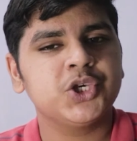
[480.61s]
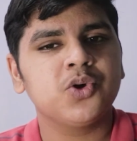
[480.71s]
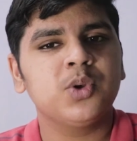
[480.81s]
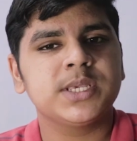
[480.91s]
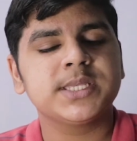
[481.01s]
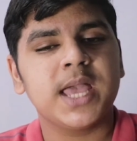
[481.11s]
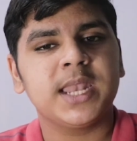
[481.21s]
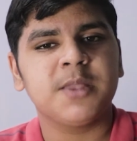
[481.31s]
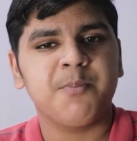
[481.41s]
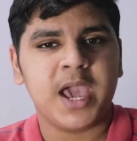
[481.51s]
shown us
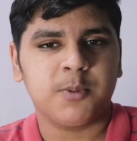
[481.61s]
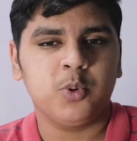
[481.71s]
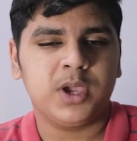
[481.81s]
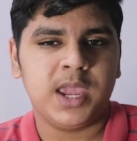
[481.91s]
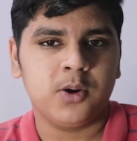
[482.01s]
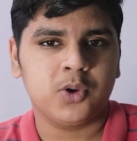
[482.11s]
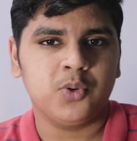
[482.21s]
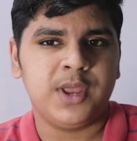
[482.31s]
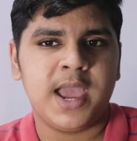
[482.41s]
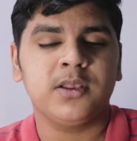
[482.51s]
that the MacBook Air
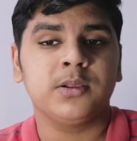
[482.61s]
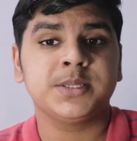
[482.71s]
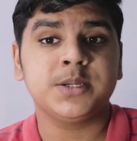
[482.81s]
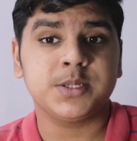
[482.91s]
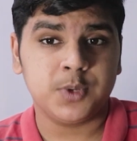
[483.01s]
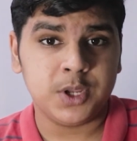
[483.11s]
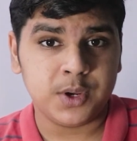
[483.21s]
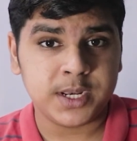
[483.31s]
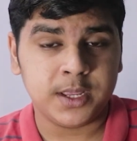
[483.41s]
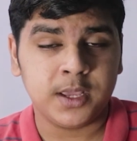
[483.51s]
could handle serious video
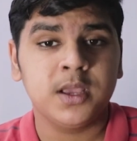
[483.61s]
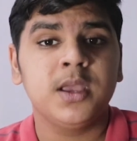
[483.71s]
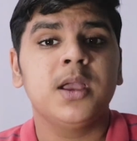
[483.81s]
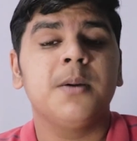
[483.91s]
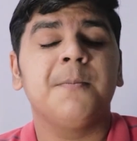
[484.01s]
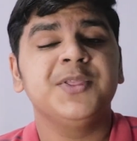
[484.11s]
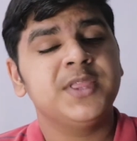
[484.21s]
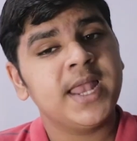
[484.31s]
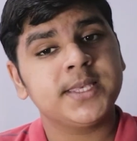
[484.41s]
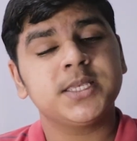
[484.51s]
editing, but
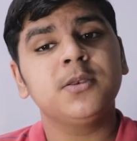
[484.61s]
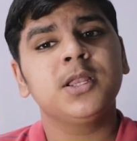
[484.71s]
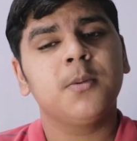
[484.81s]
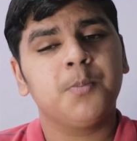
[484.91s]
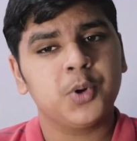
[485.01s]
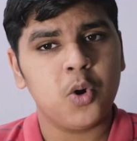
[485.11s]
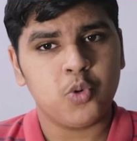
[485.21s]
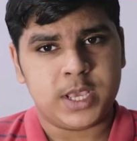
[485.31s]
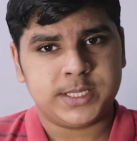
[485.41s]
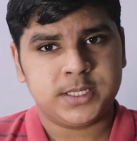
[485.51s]
that is in
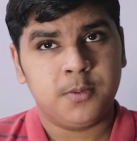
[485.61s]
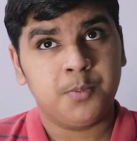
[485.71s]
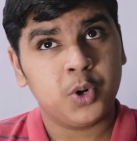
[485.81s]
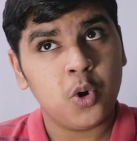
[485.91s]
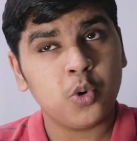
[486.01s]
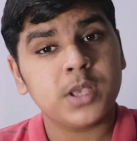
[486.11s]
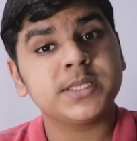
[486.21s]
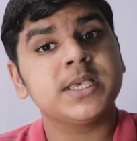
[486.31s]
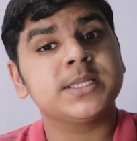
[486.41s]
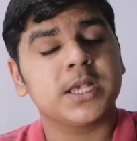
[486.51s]
ProRes.
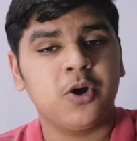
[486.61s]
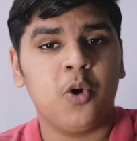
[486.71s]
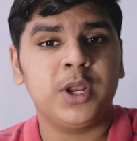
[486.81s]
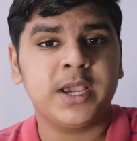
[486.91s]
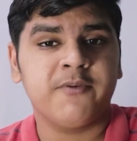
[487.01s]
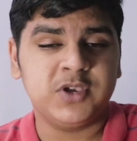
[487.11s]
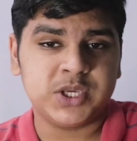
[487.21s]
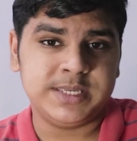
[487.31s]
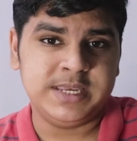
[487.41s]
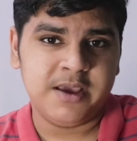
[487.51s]
ProRes is a codec which
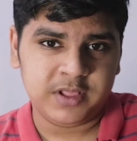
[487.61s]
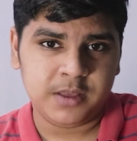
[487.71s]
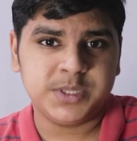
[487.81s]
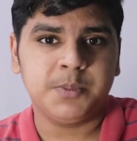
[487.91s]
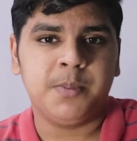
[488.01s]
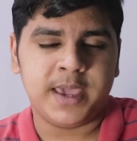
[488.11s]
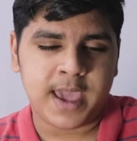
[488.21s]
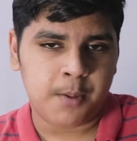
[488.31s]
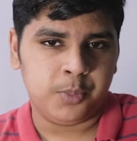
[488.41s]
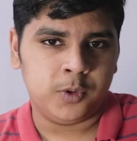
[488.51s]
is developed by
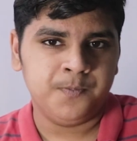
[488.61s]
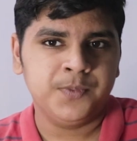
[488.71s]
Apple,